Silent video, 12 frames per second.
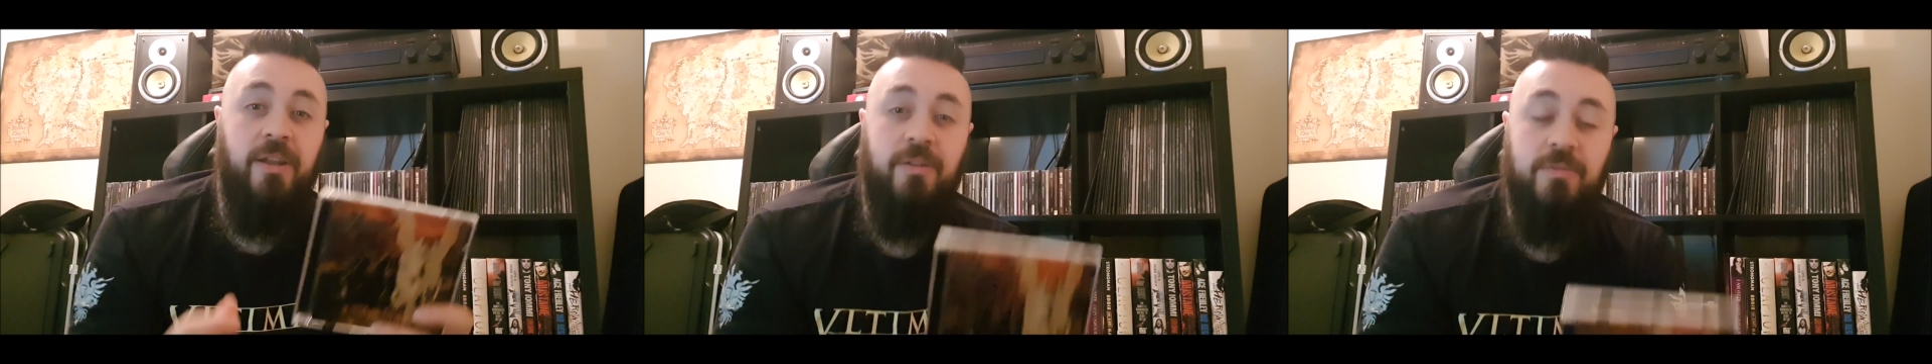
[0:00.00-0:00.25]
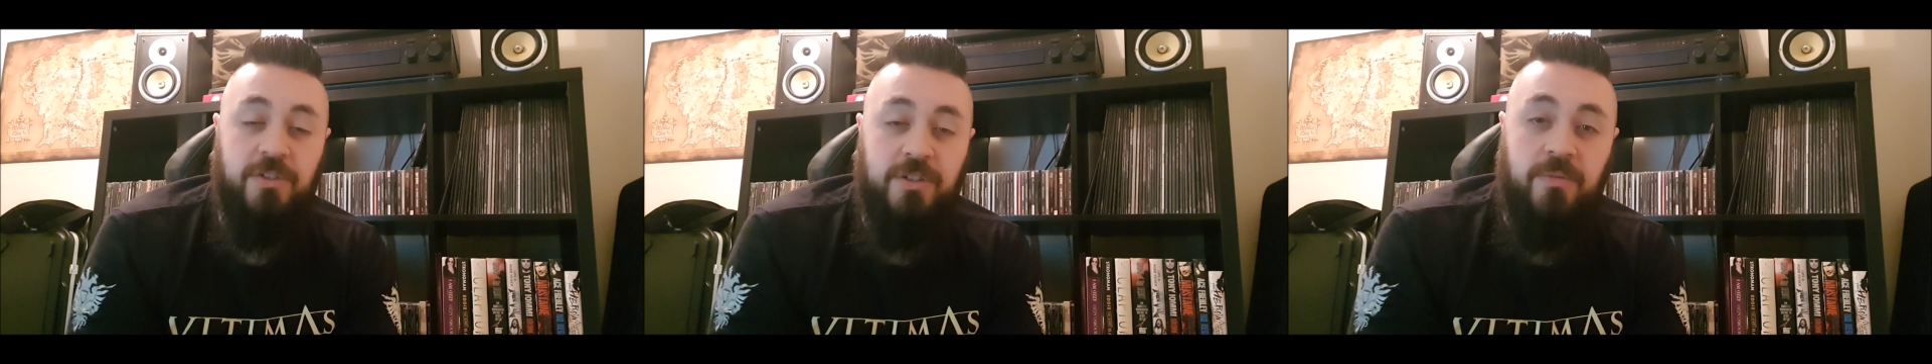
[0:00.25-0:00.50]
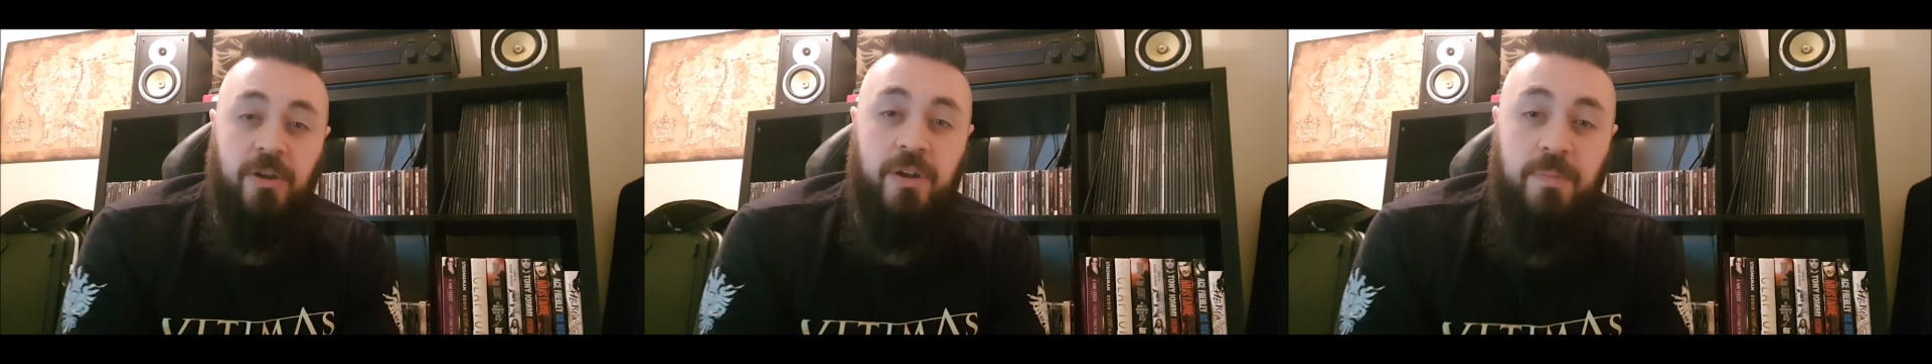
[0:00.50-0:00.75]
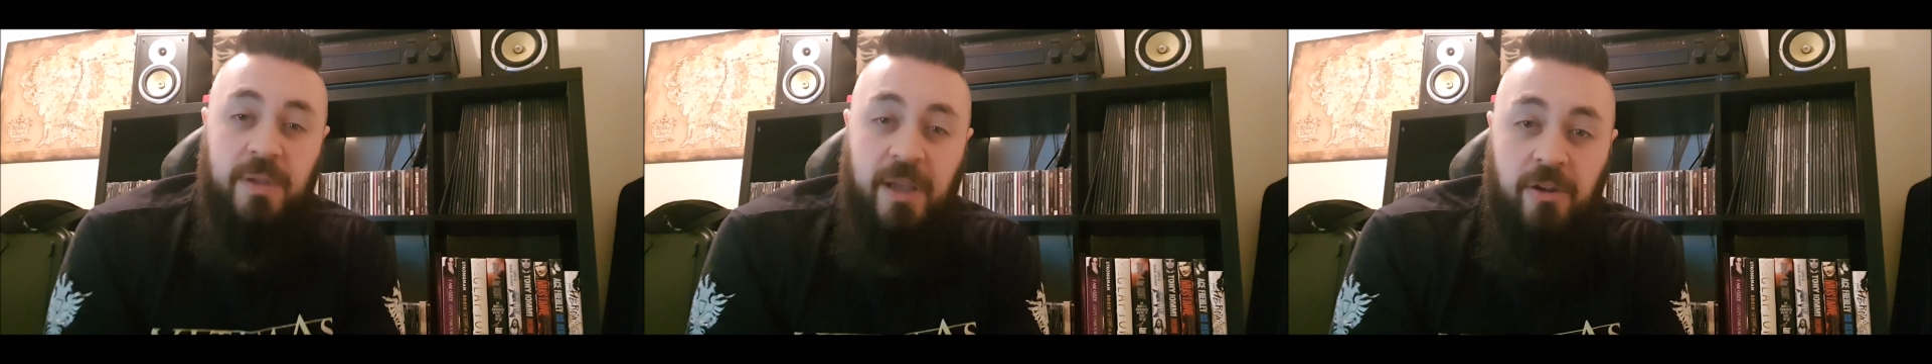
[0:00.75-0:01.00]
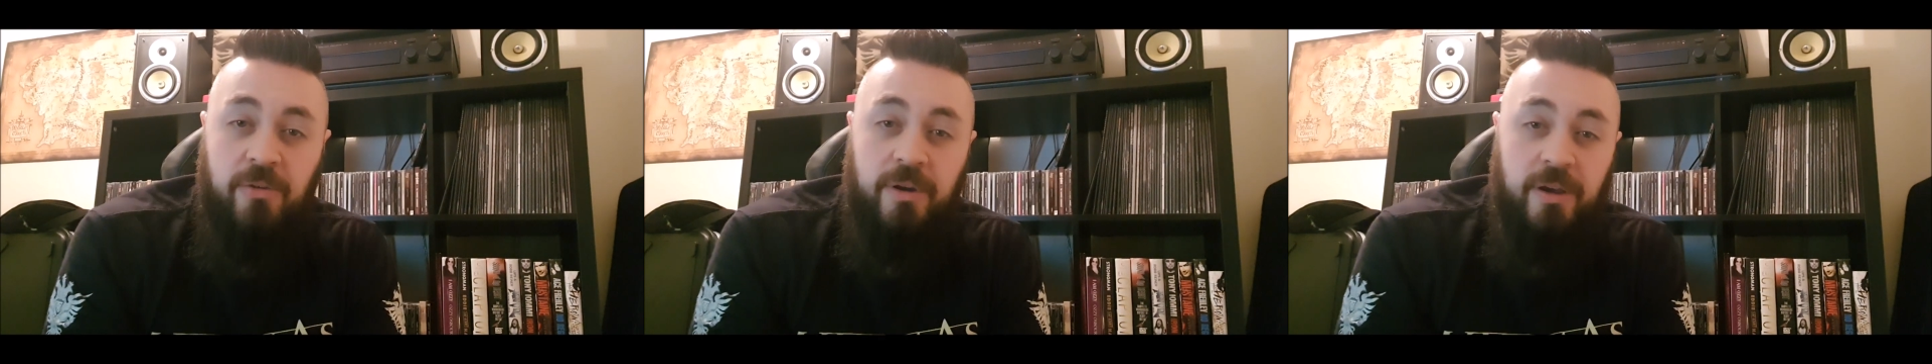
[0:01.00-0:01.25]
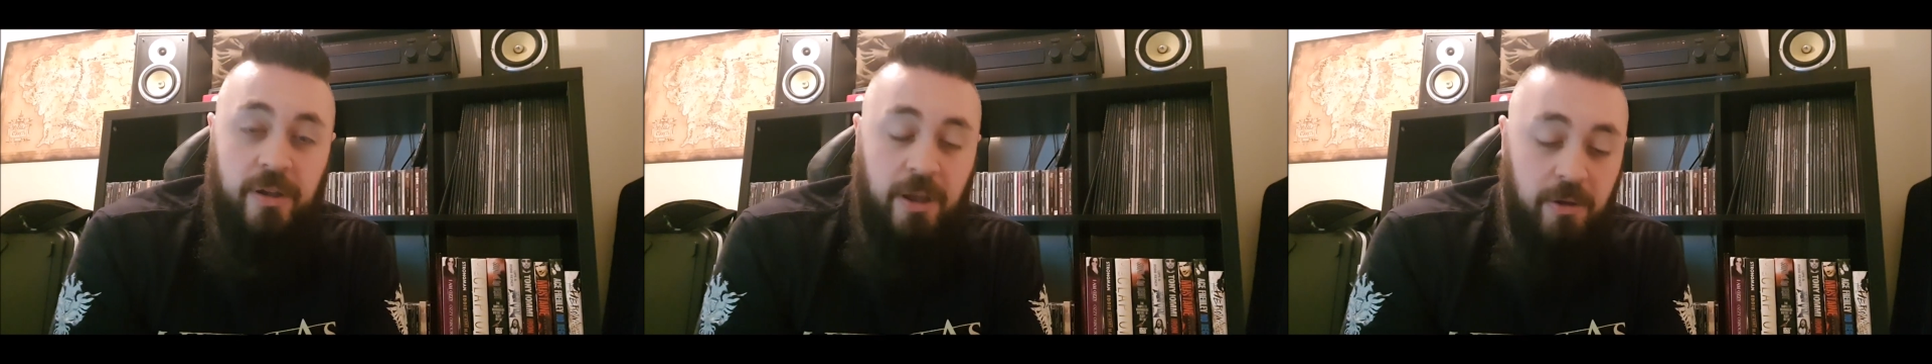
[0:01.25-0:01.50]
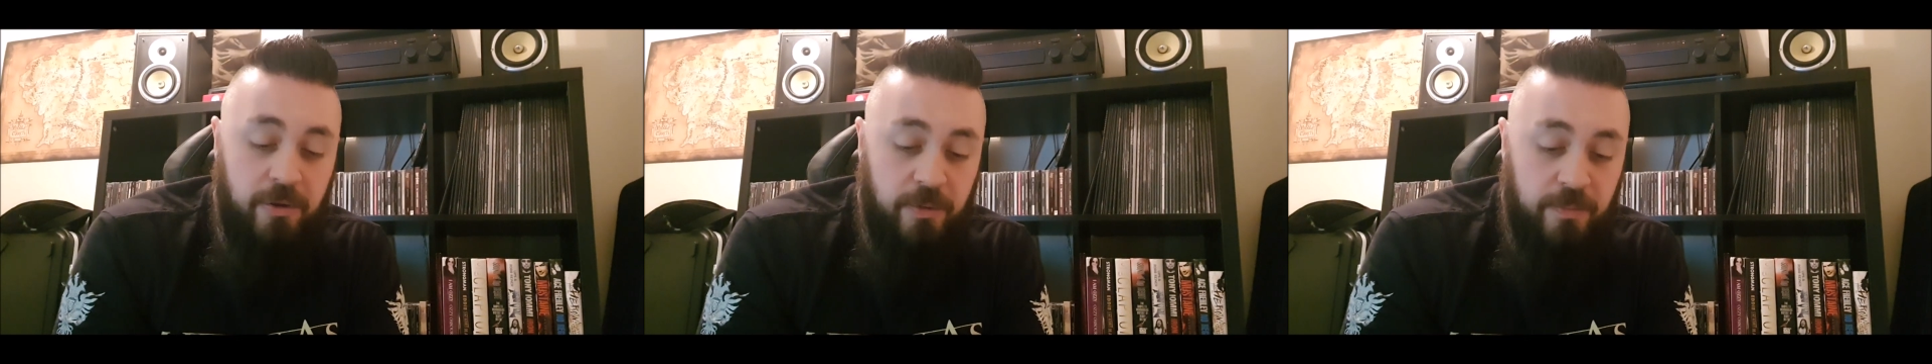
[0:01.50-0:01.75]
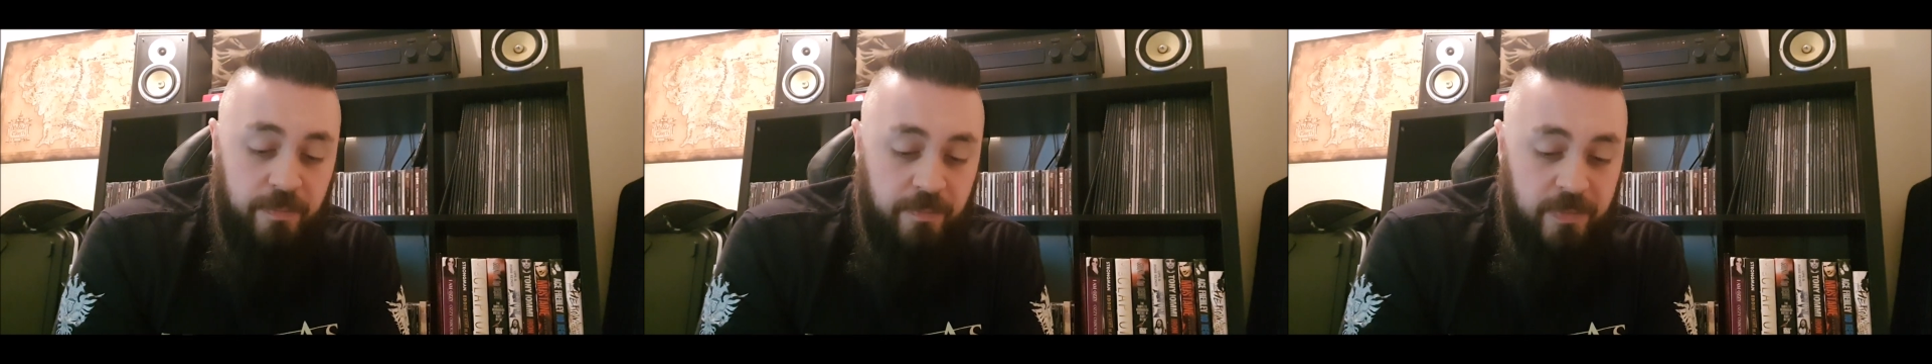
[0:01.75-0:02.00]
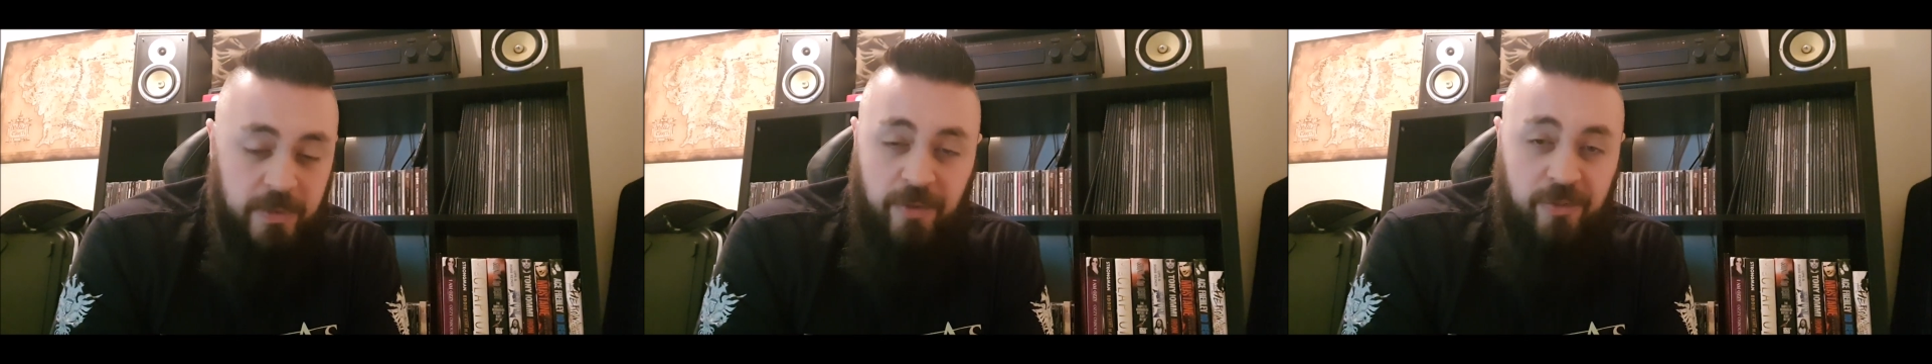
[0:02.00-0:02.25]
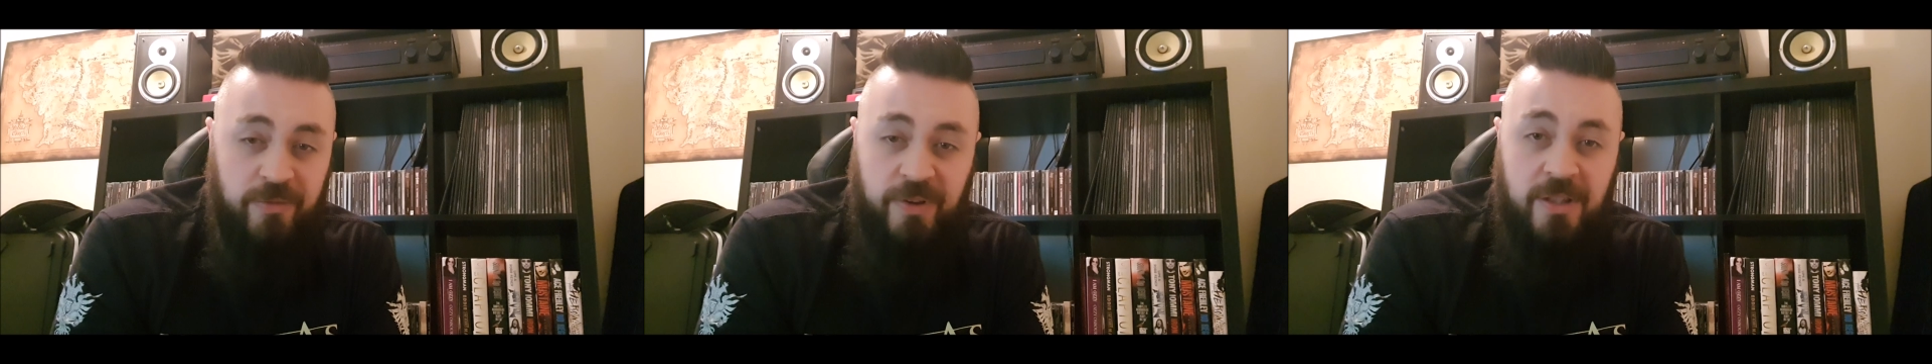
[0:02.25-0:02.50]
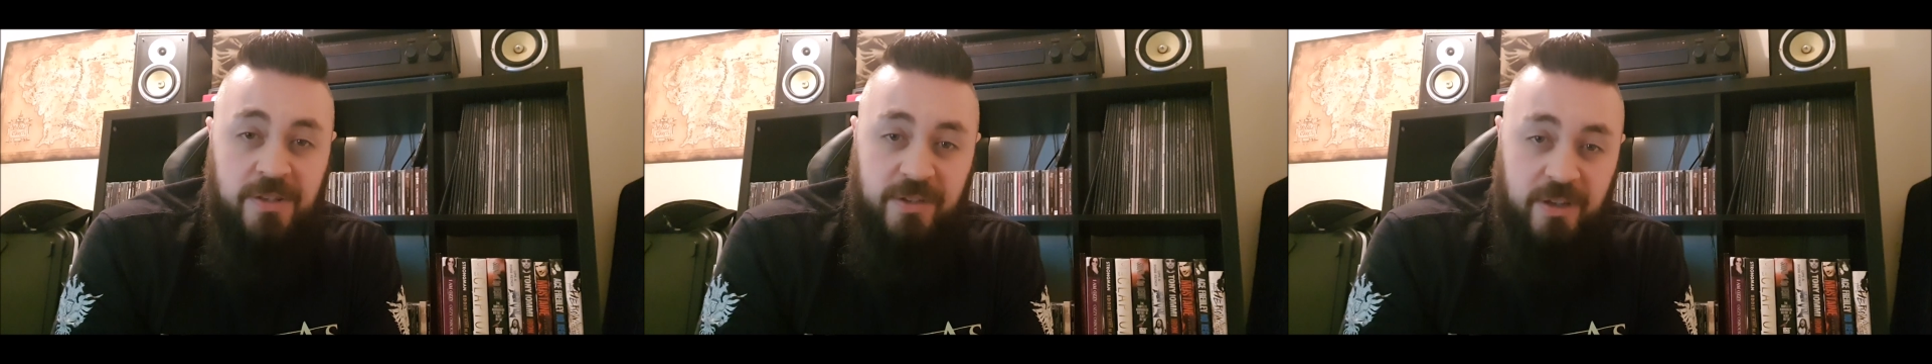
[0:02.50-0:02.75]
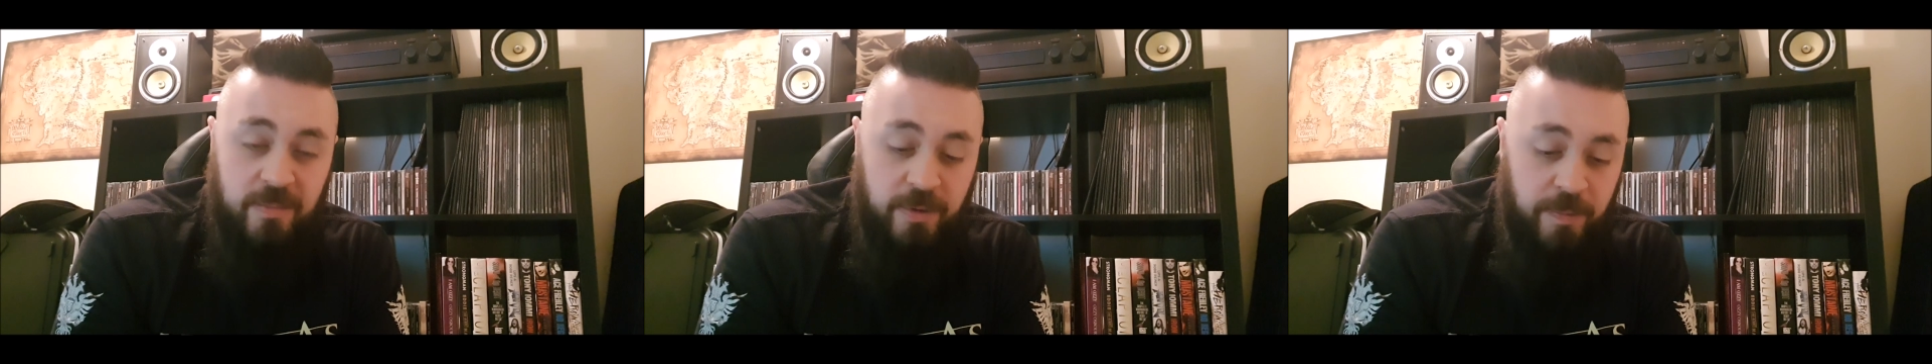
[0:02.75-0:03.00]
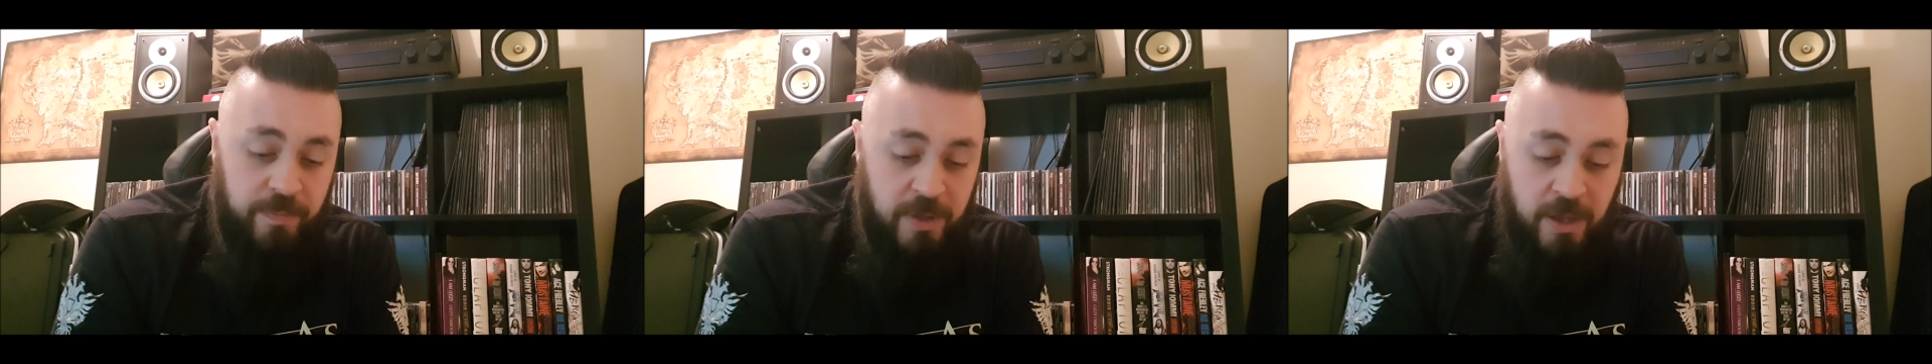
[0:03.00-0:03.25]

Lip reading: It was just some kind of piano work going on. Nothing fancy, but